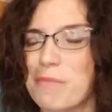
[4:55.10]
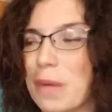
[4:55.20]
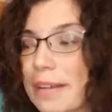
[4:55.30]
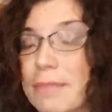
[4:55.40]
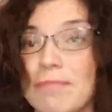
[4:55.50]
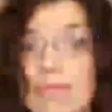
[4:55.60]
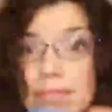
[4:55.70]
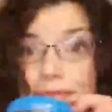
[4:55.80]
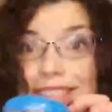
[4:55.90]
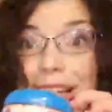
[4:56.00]
But
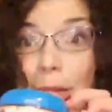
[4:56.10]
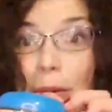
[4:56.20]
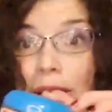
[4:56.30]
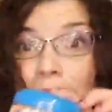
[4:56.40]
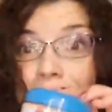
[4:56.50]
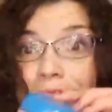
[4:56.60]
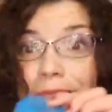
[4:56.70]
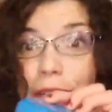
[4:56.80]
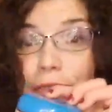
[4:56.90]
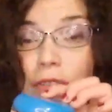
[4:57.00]
take my word,
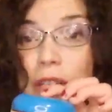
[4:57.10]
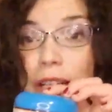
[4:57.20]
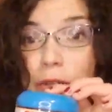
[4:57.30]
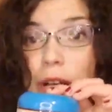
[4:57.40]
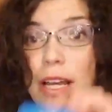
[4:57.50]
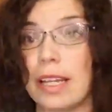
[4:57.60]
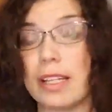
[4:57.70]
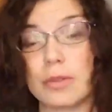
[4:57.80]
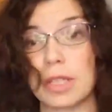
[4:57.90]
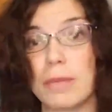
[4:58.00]
give ReefSell a try.
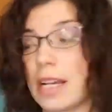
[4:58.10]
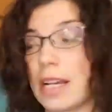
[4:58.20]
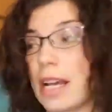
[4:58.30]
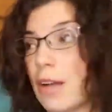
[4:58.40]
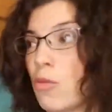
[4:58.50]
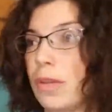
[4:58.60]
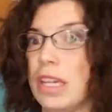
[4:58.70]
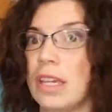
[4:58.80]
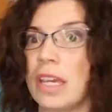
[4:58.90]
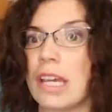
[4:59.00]
It's really amazing. I will
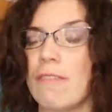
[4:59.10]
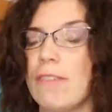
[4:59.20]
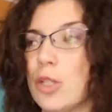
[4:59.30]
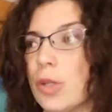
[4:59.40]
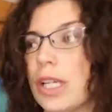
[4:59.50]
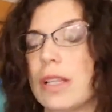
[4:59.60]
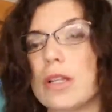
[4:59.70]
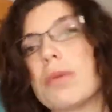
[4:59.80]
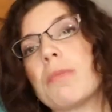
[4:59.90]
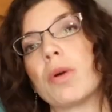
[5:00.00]
be featuring it a
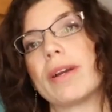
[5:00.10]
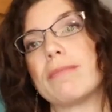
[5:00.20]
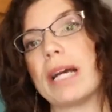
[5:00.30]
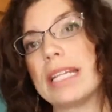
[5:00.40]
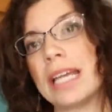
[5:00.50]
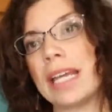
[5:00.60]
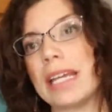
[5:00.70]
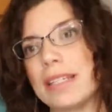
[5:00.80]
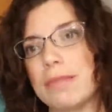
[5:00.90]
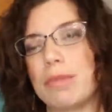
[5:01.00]
little bit more in my
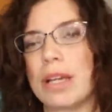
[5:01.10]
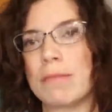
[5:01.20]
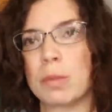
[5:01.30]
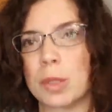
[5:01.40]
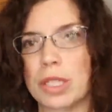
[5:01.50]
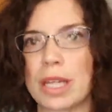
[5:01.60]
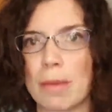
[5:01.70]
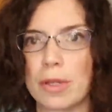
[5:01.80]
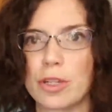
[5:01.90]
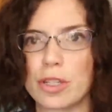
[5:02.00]
tank as it becomes more
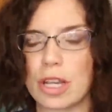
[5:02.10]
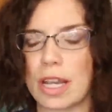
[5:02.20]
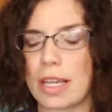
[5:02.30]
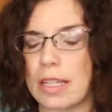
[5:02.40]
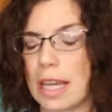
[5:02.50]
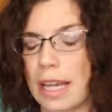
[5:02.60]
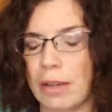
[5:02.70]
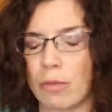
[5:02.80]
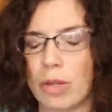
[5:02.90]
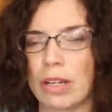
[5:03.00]
established and I
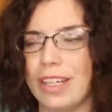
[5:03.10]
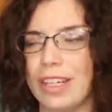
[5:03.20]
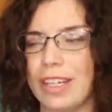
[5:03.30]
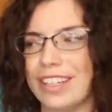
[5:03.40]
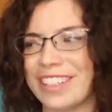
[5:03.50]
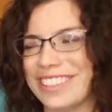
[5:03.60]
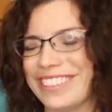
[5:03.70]
get rid of the